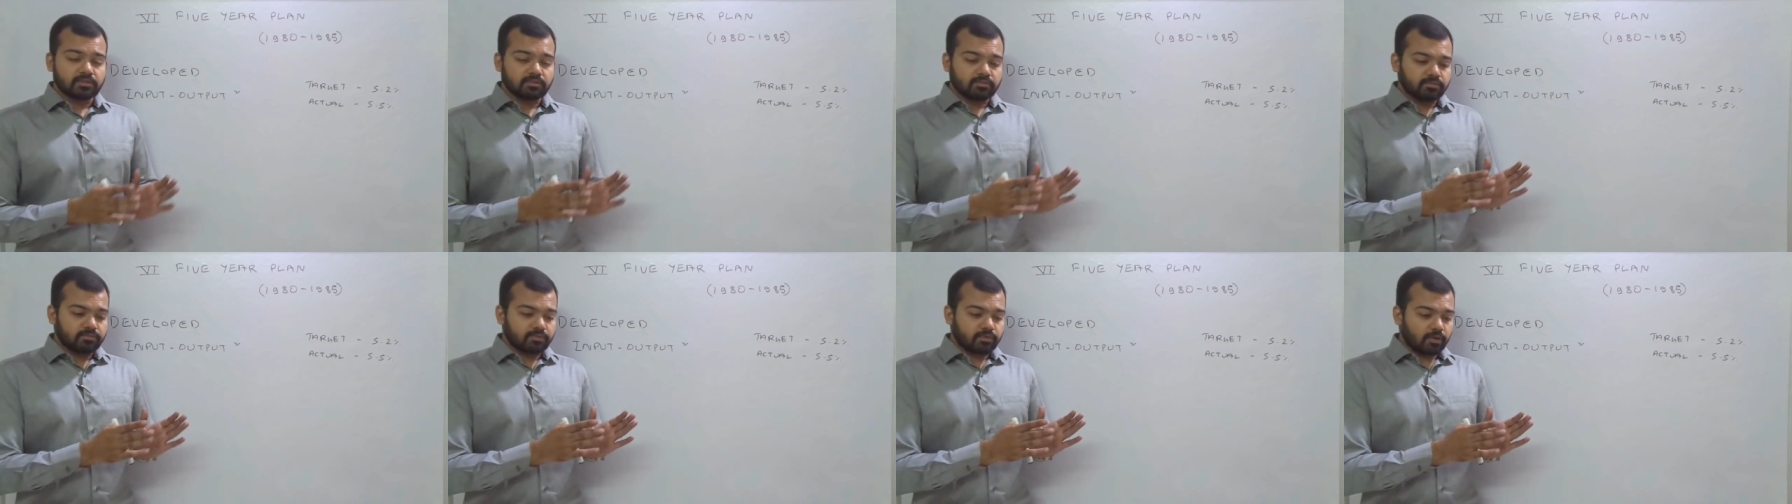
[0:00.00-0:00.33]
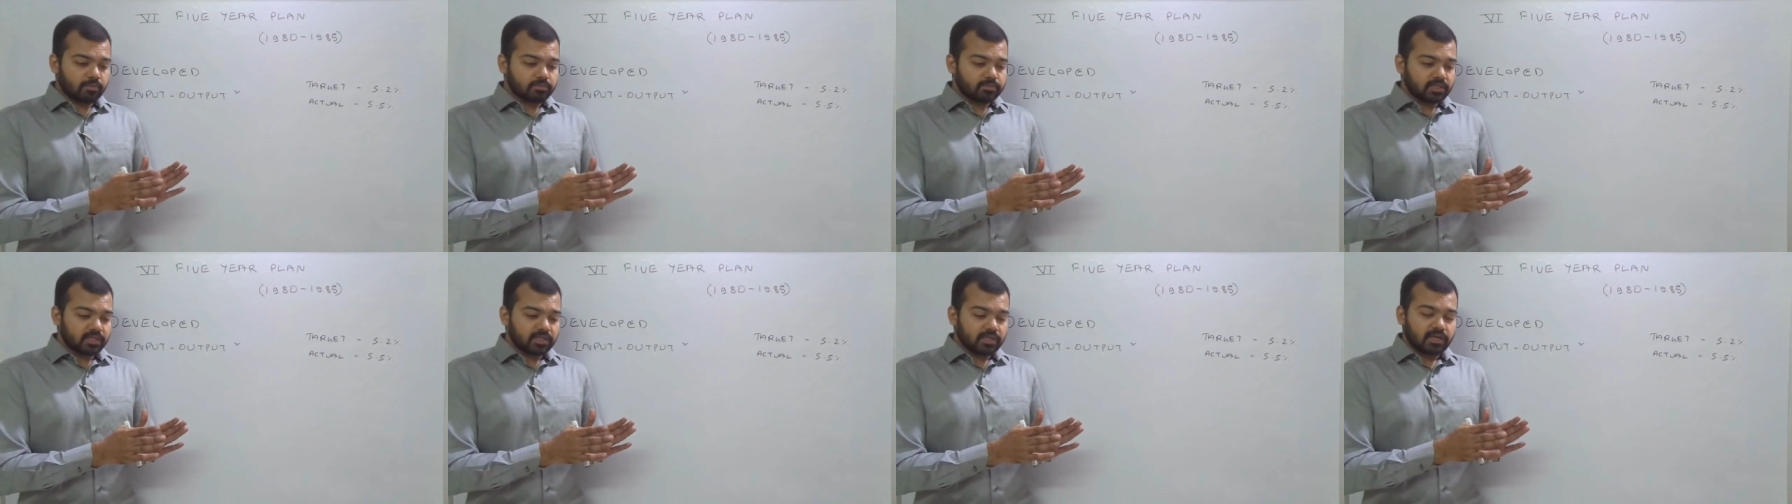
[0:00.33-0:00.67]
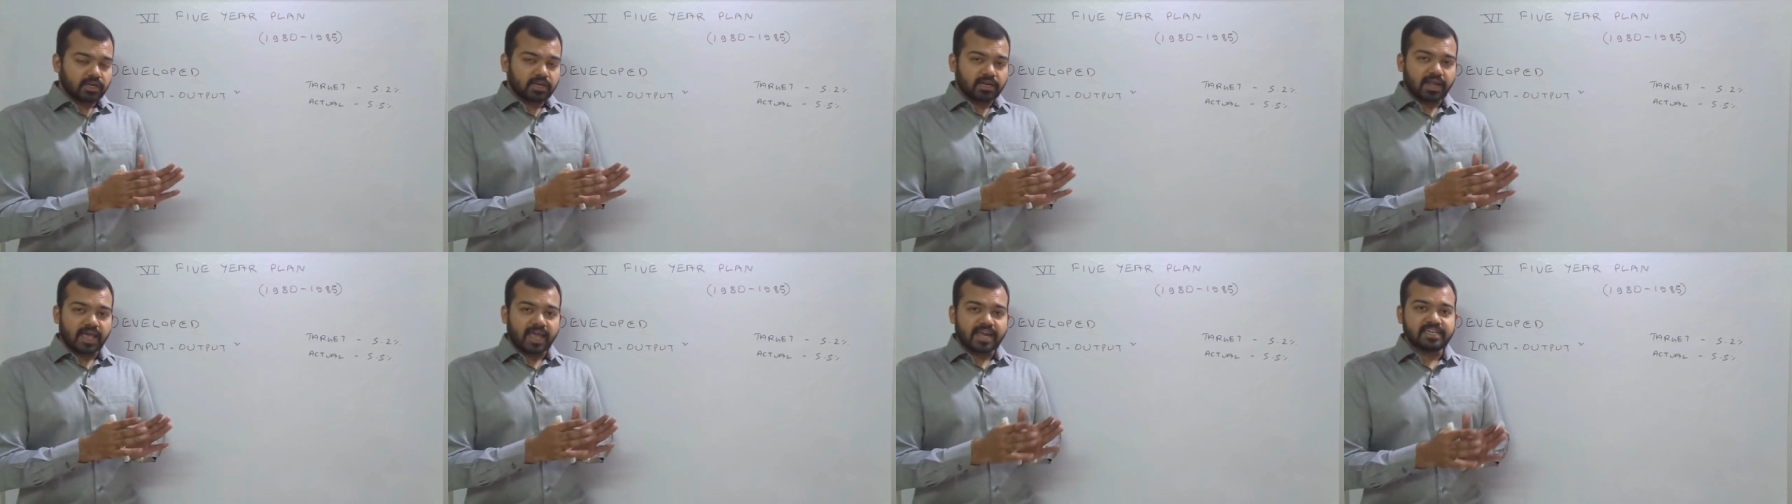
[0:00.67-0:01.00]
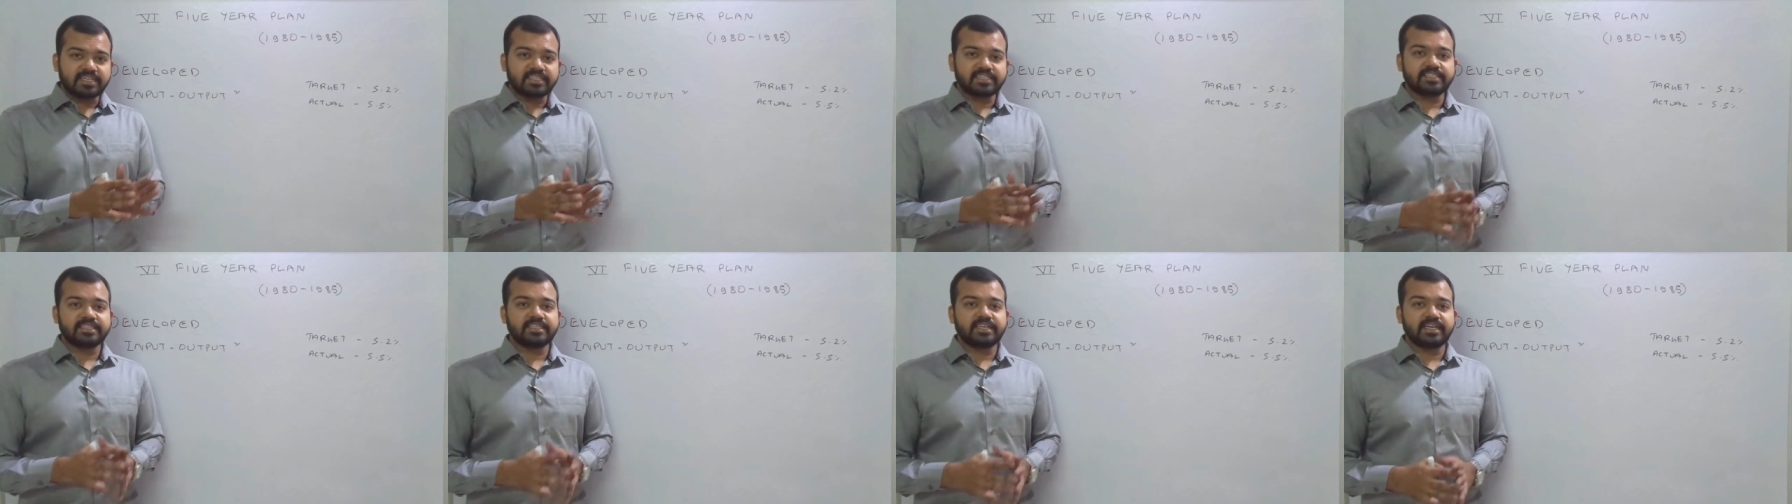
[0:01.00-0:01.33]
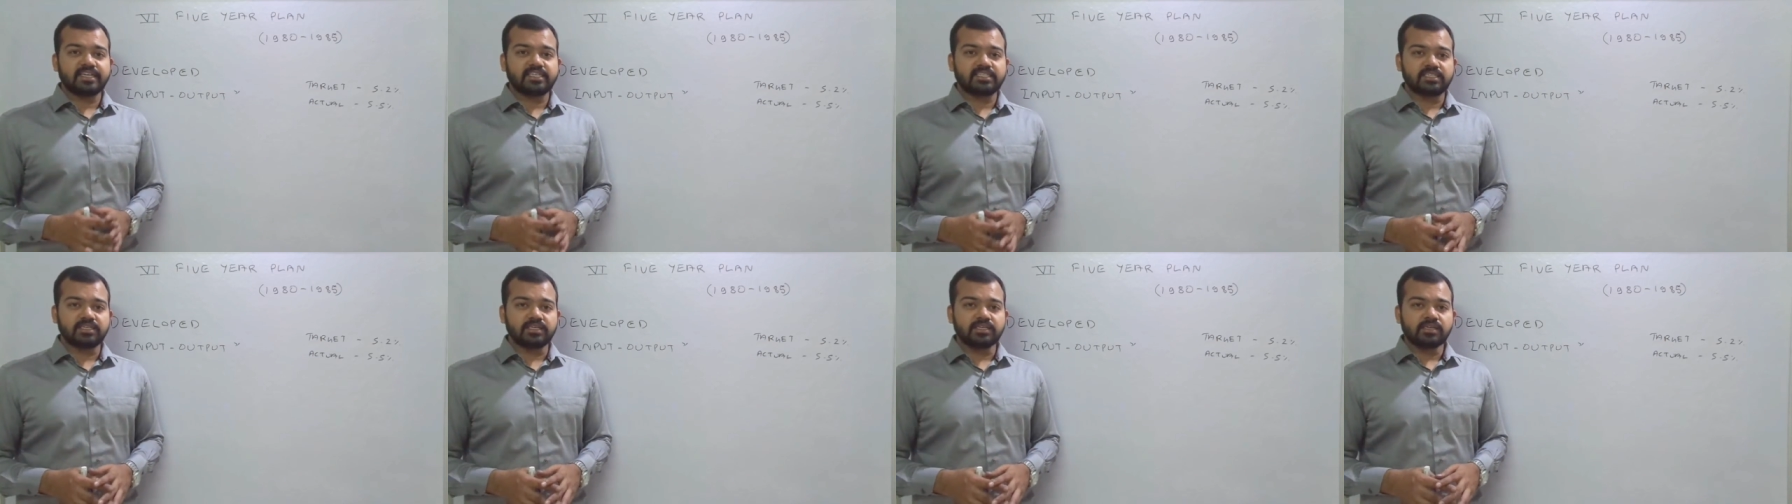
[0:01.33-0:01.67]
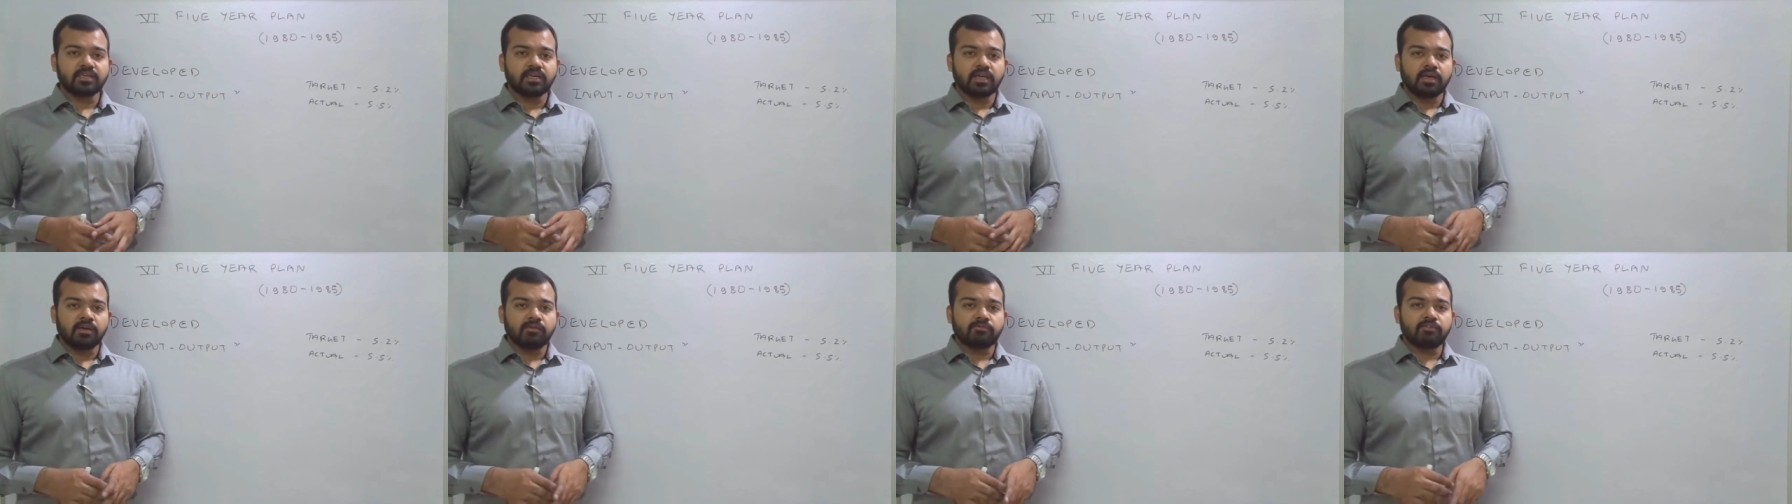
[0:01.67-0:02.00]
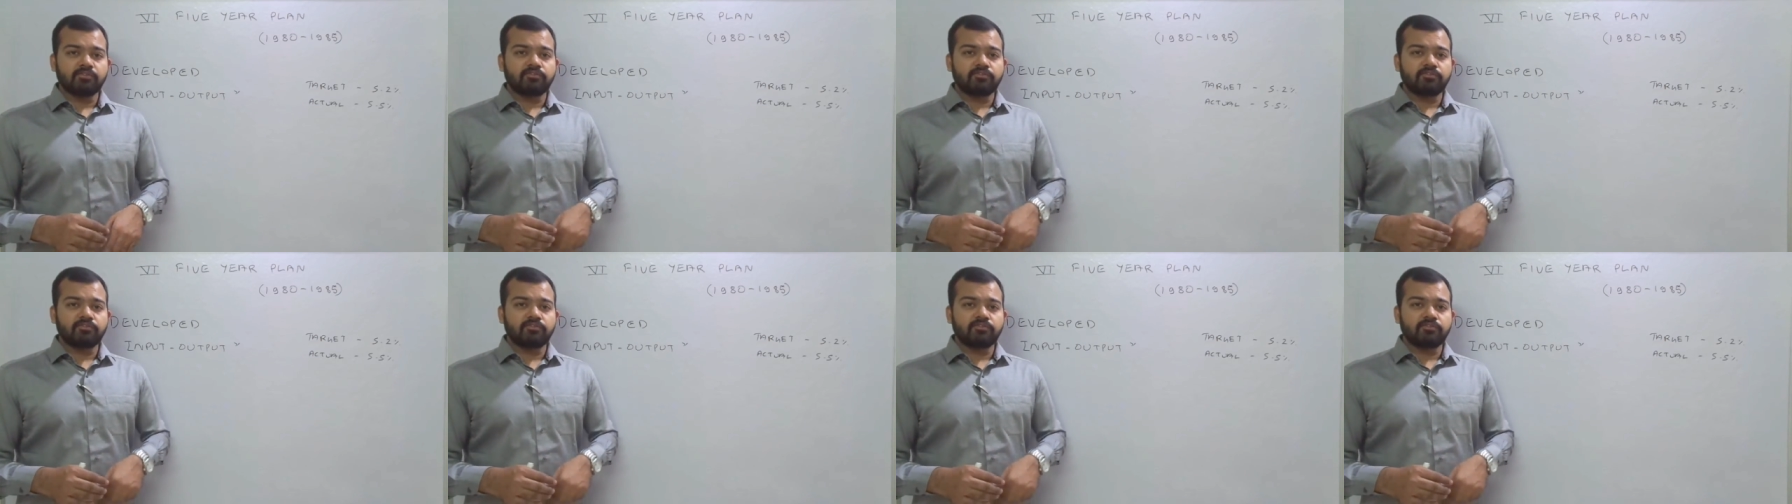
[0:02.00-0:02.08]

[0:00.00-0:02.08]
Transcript: from the year 1980, we